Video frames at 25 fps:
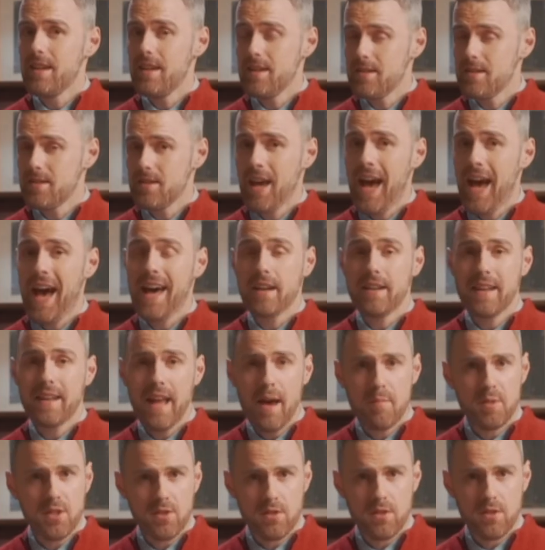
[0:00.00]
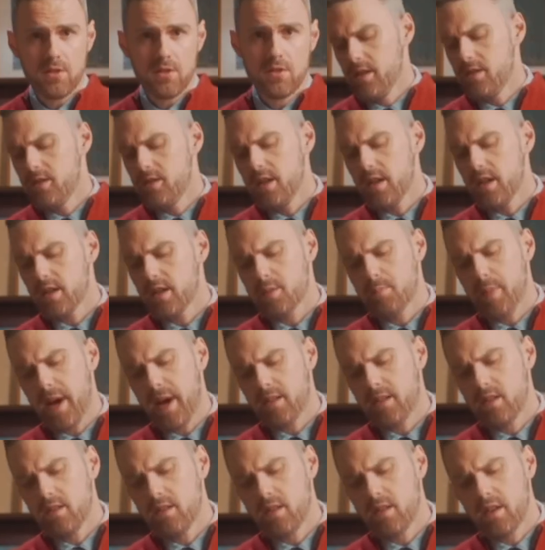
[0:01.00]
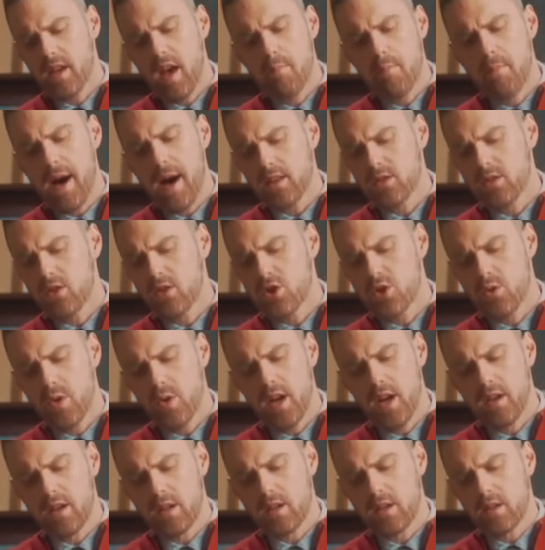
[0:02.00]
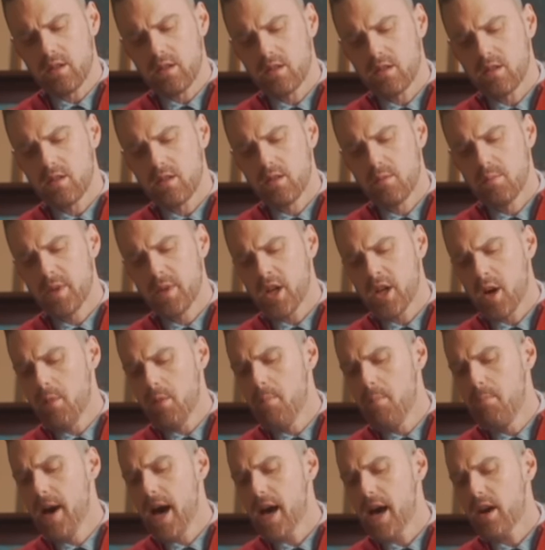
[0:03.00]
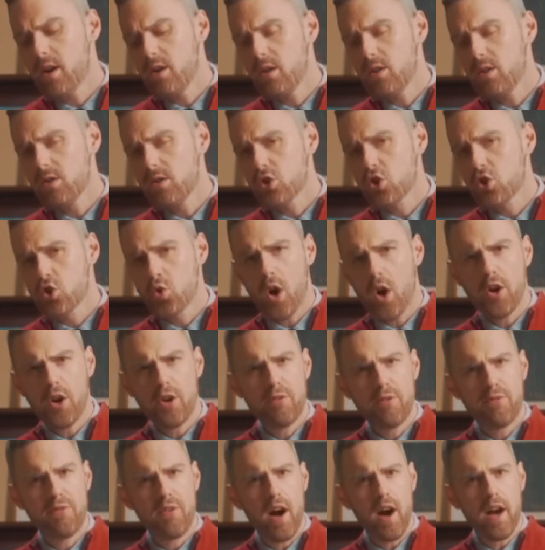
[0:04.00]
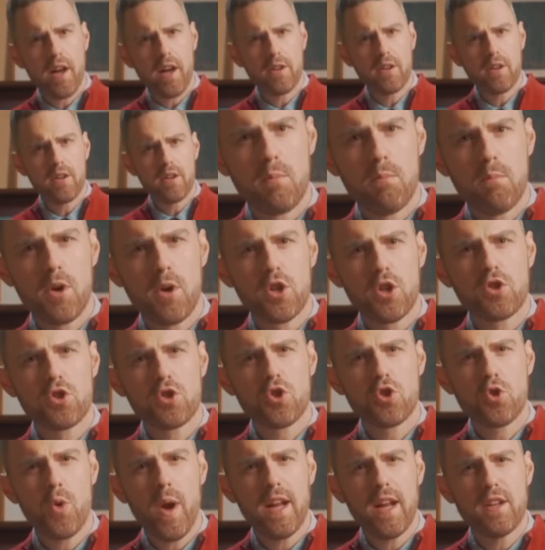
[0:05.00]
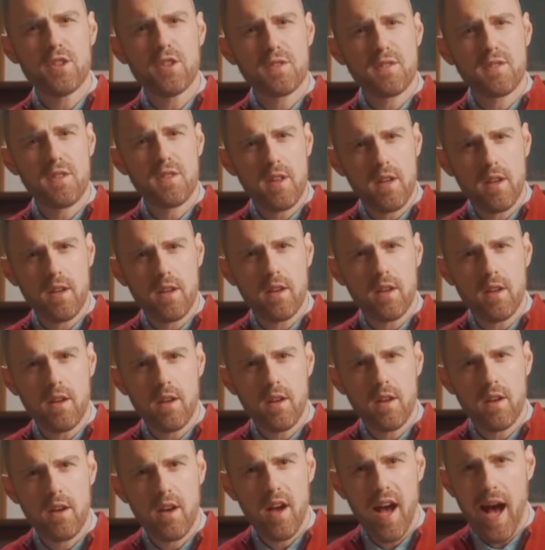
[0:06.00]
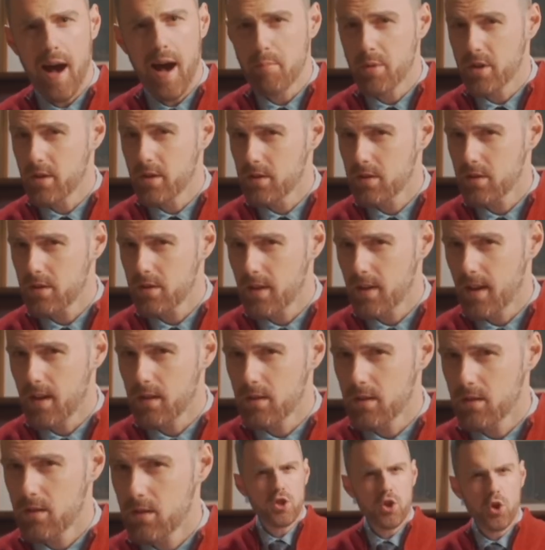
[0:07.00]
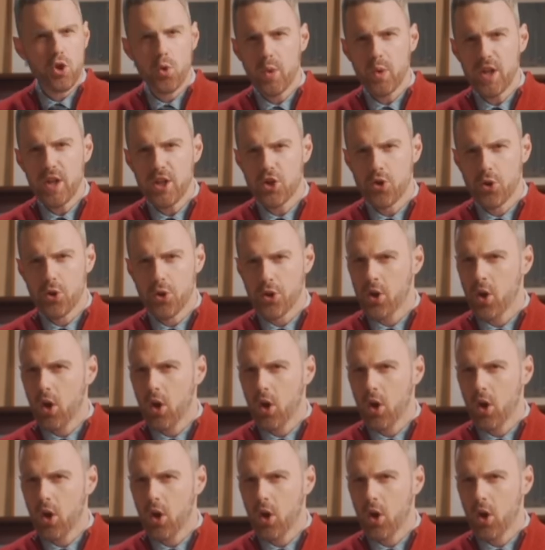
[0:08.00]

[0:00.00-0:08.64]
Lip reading: Izzy had a nemesis. Izzy expected to get back to training, become a better, stronger fighter. But a strange thing happened instead. A creature